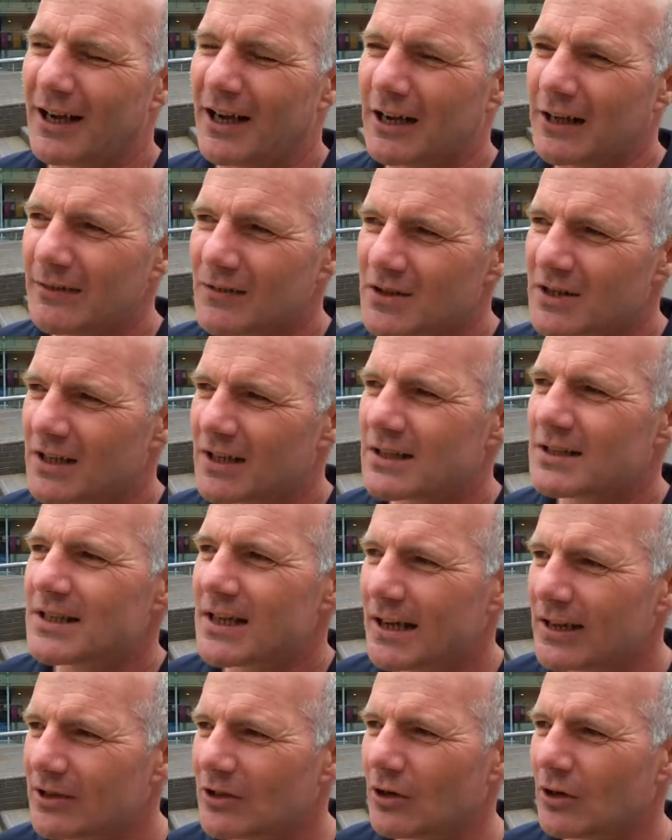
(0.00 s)
I've seen
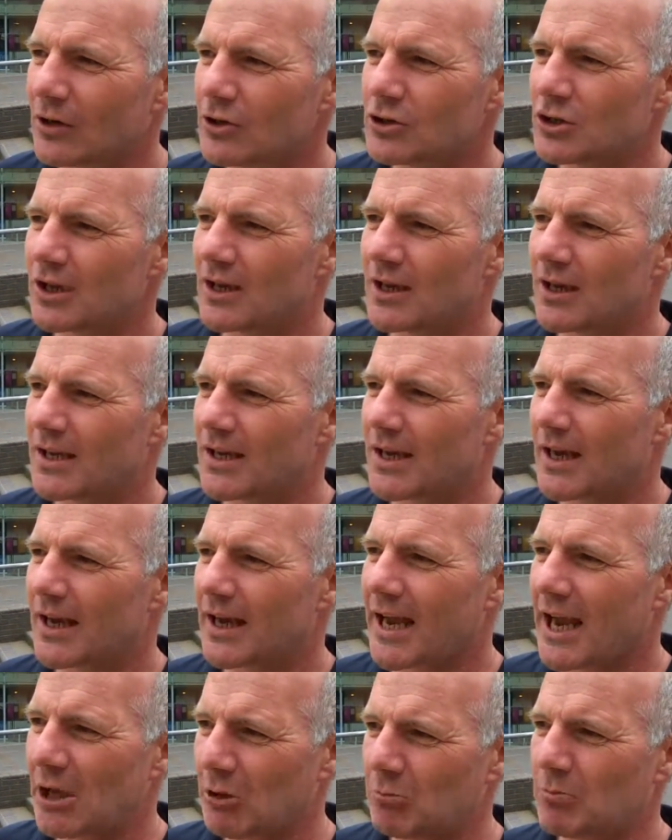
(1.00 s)
technology
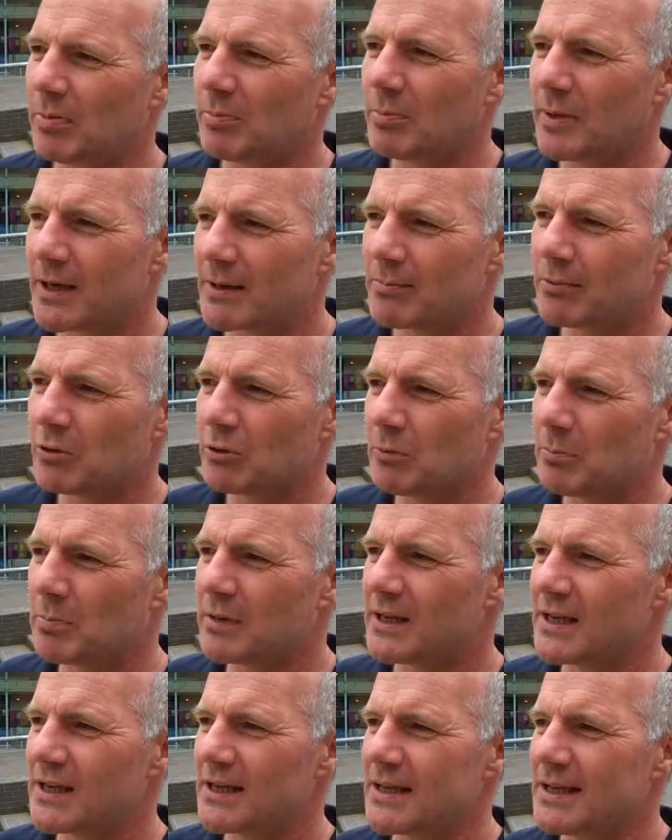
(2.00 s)
help people
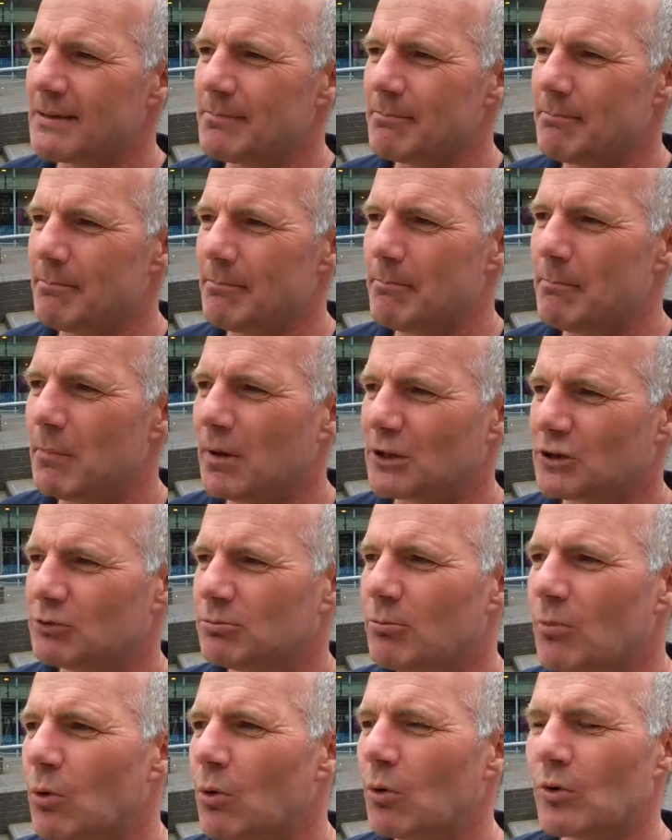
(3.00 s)
be
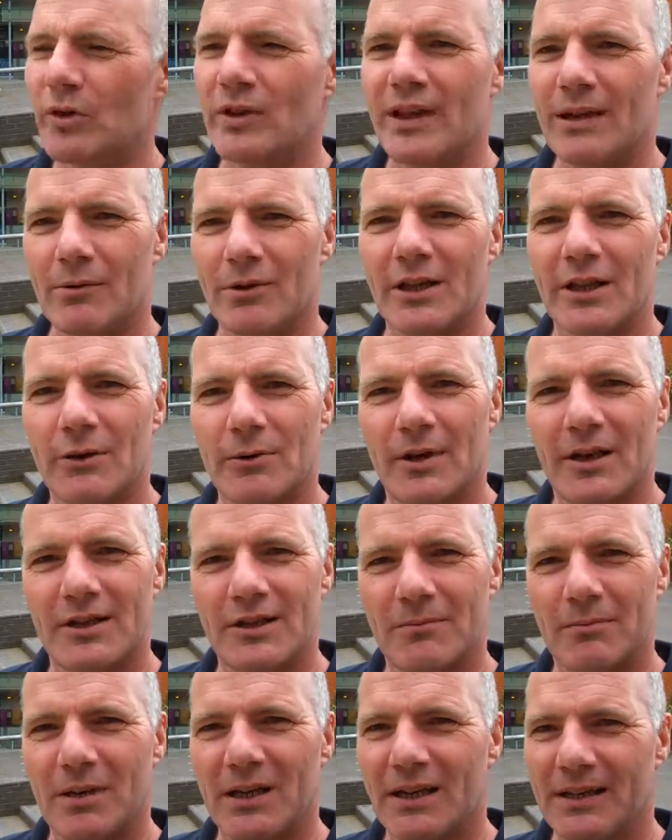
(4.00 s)
much more than they would
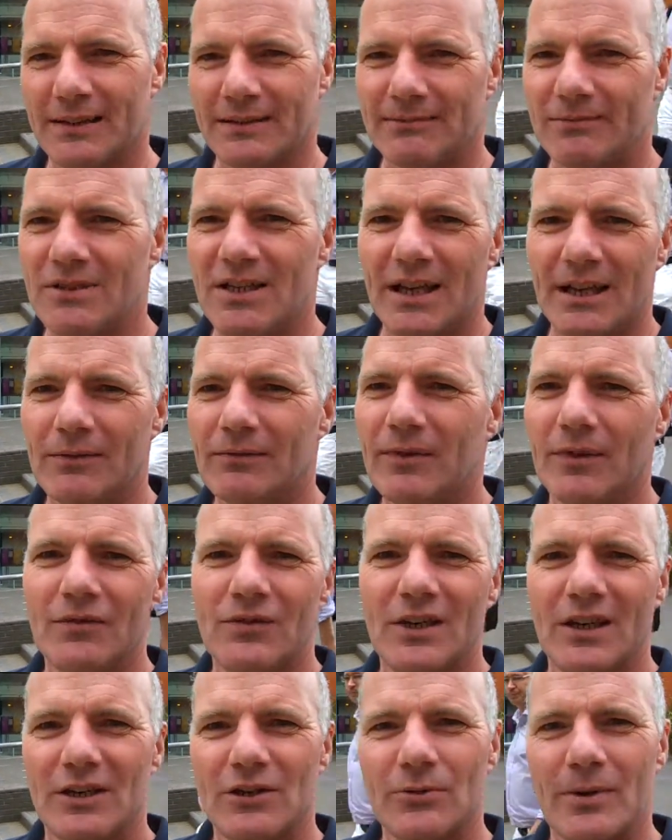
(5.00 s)
otherwise have been 10,
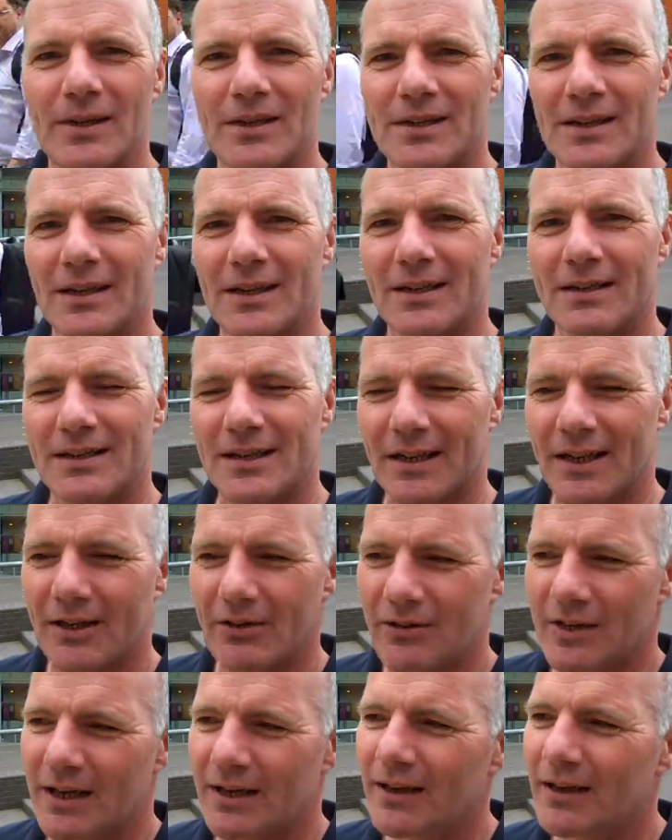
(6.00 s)
15, 20 years
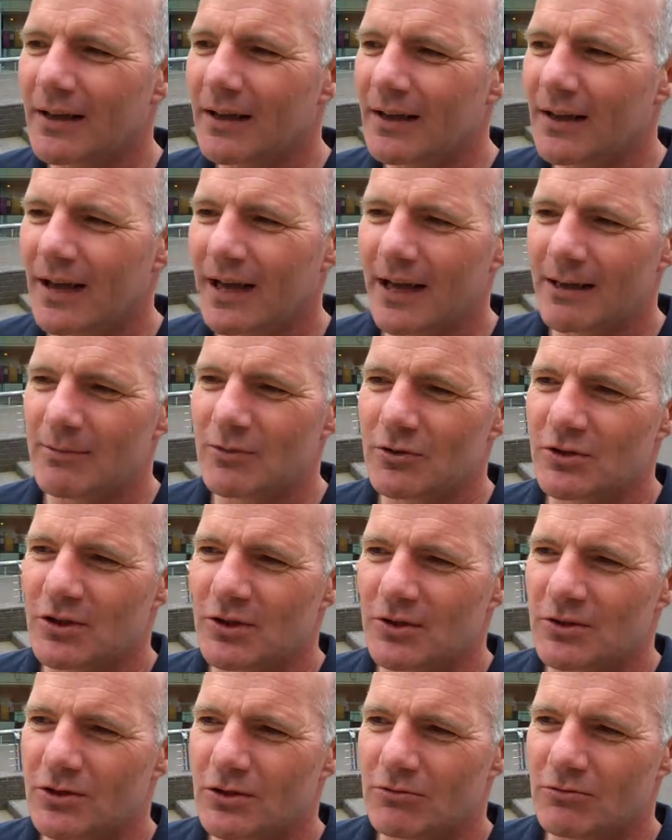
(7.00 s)
ago. They're able
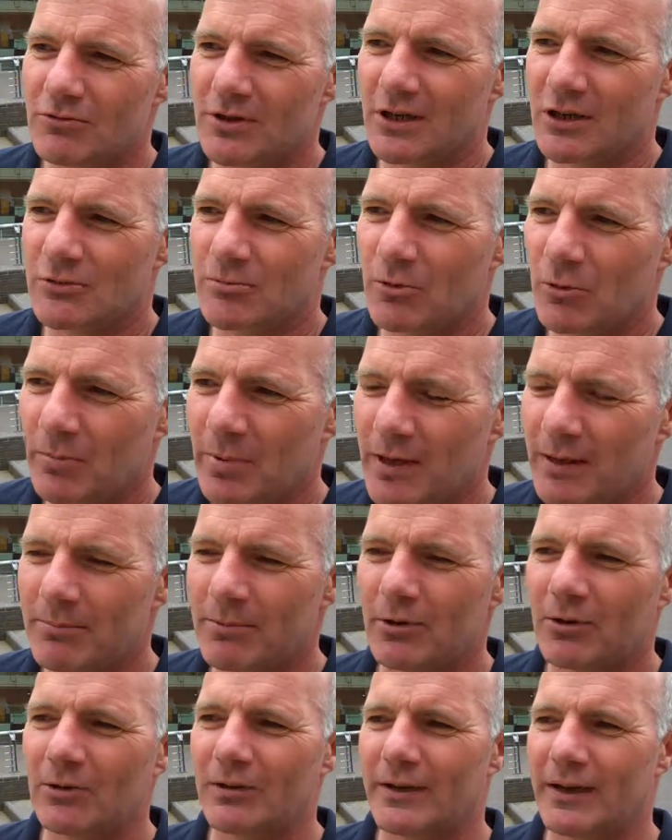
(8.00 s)
to reach more
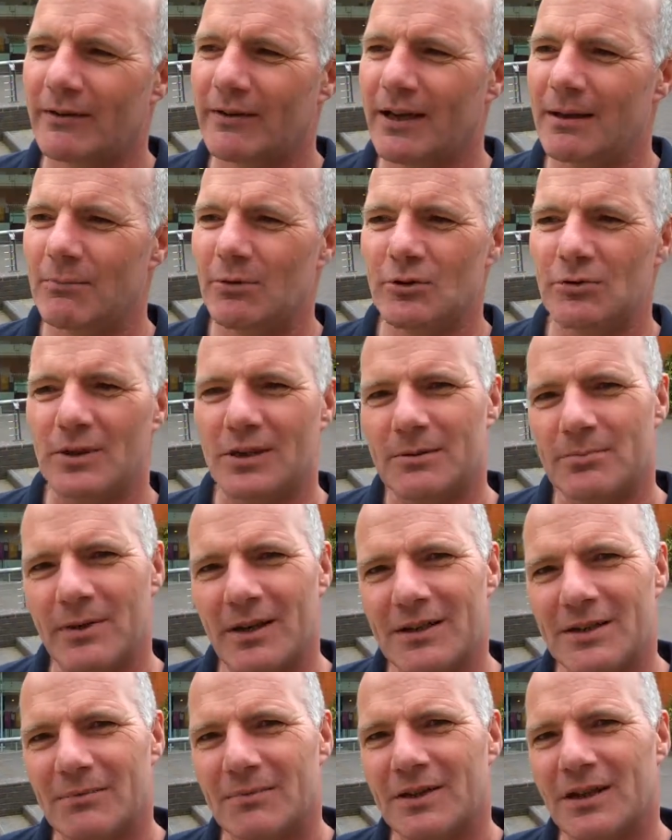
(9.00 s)
people, they're able to
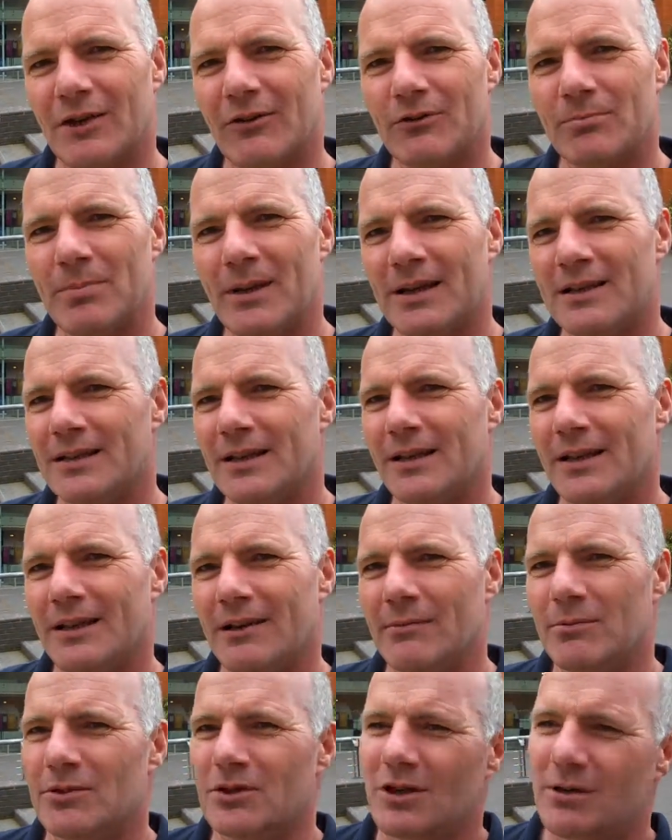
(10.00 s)
express themselves better,
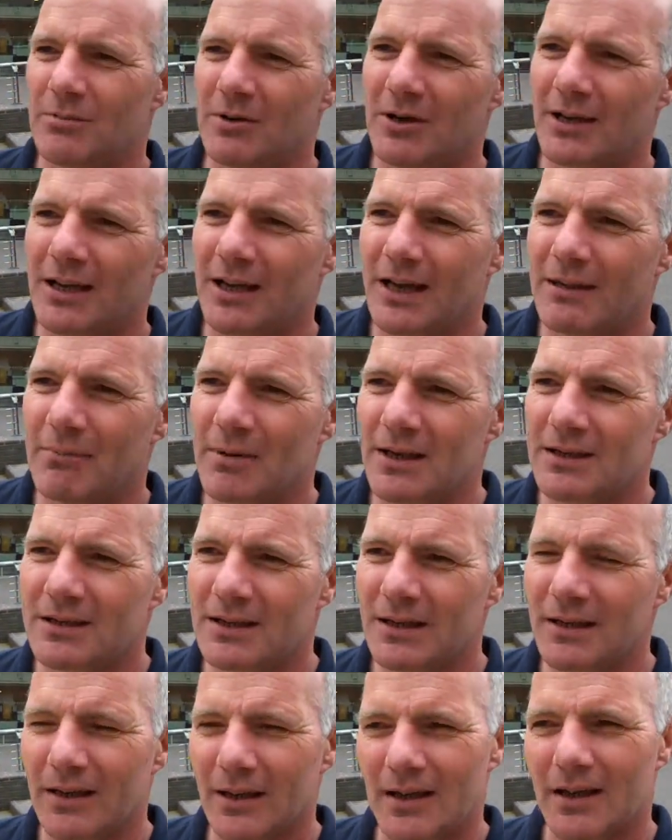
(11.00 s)
they're able to communicate
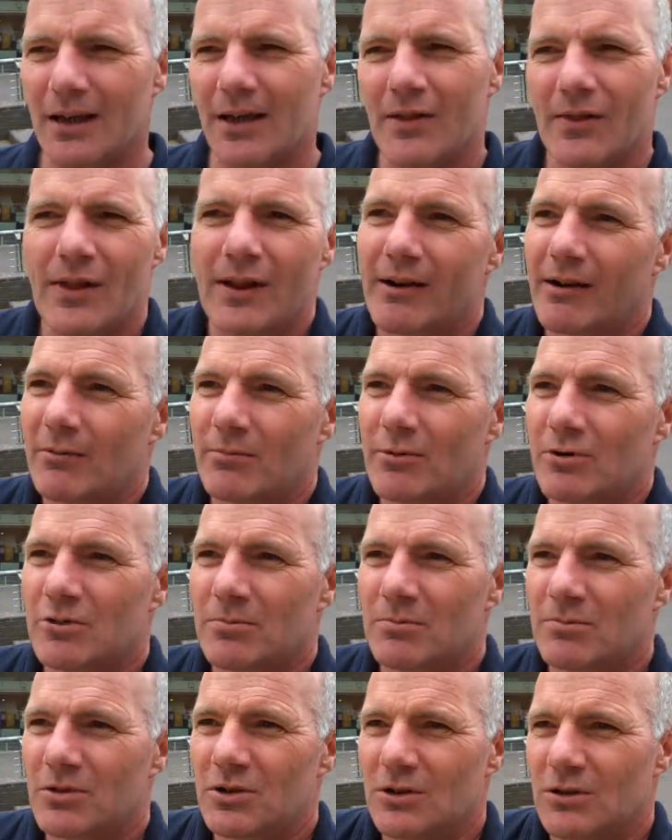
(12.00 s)
better, they're able
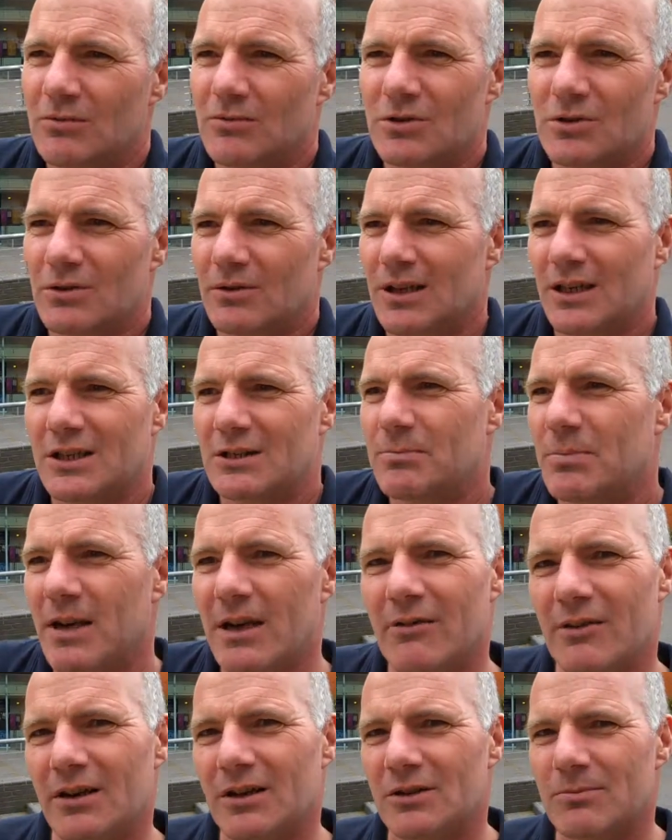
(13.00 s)
to
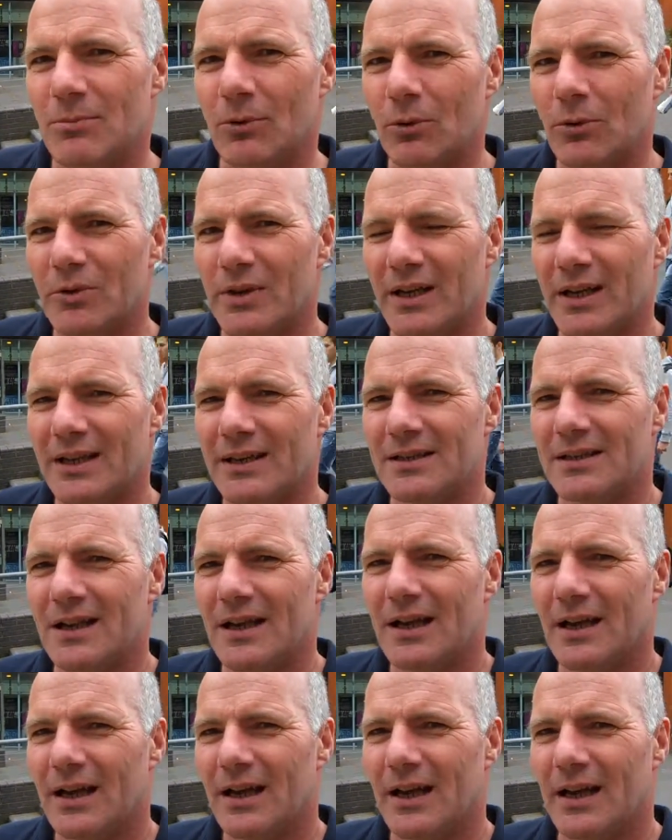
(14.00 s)
experience more things,
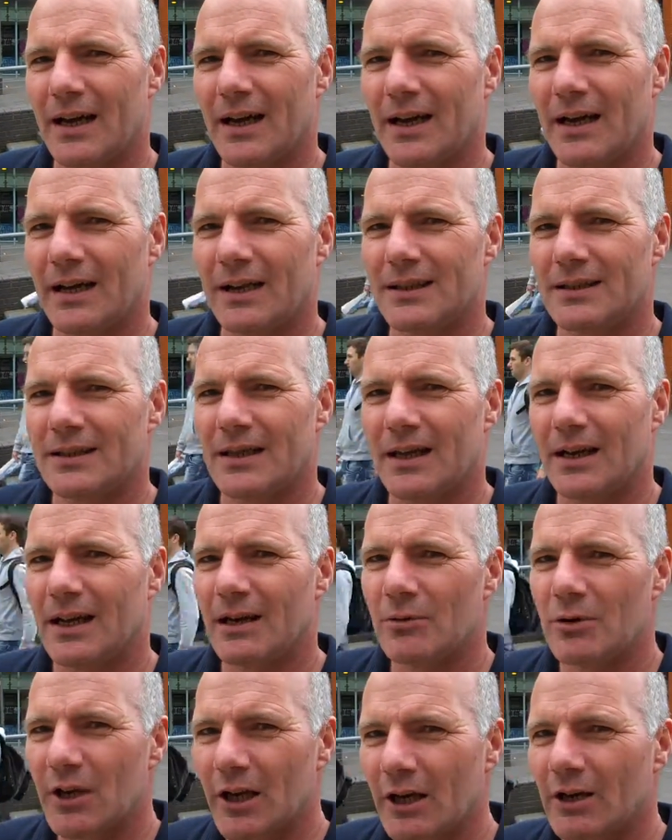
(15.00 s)
and
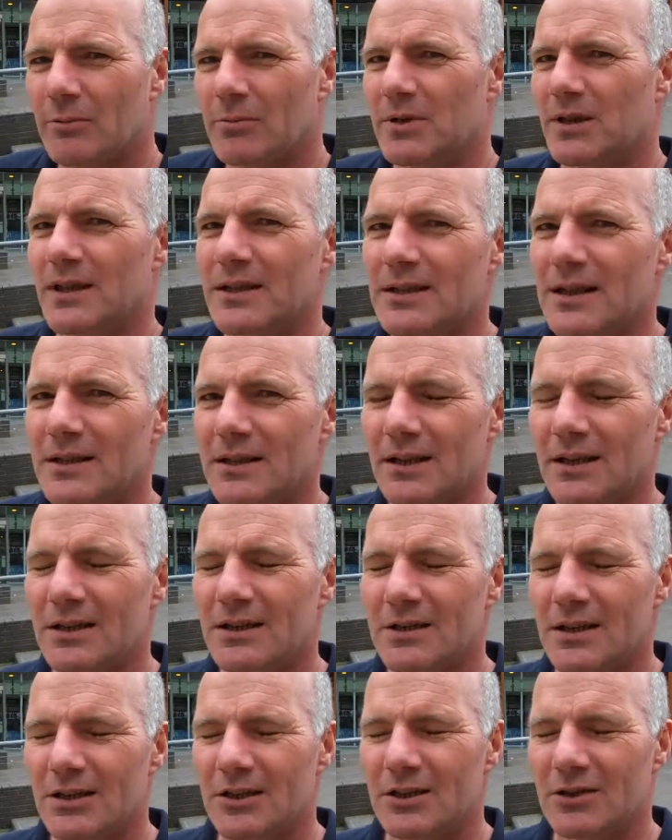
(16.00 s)
I would hope that it's going to
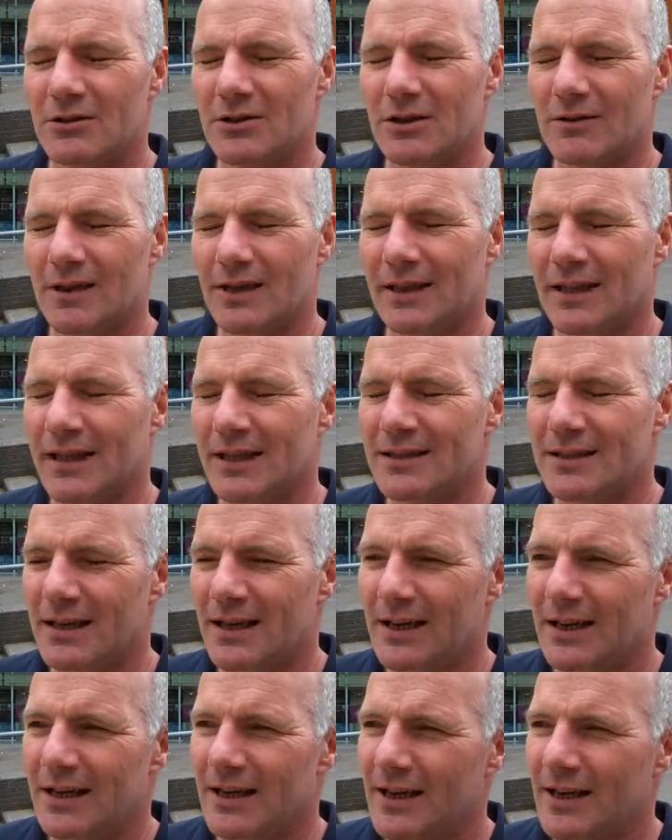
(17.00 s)
continue doing that.